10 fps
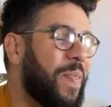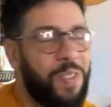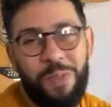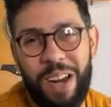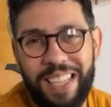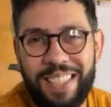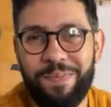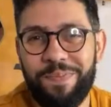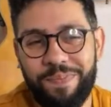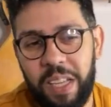right?
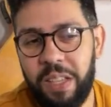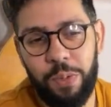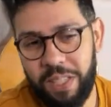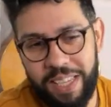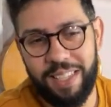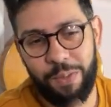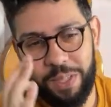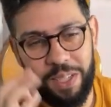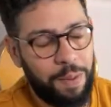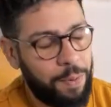It wasn't yesterday. It was
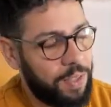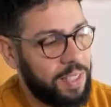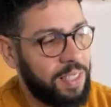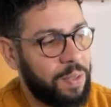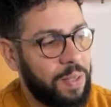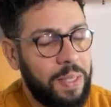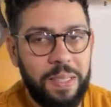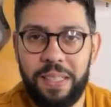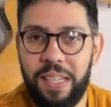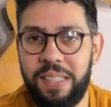a couple of days ago.
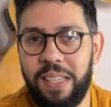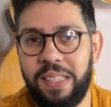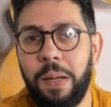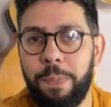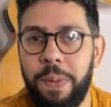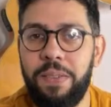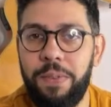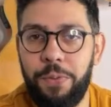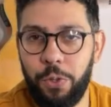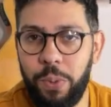It's expensive
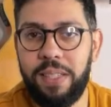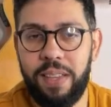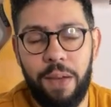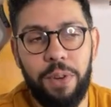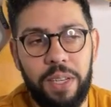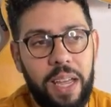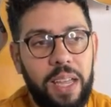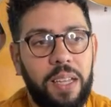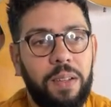if you do it every day,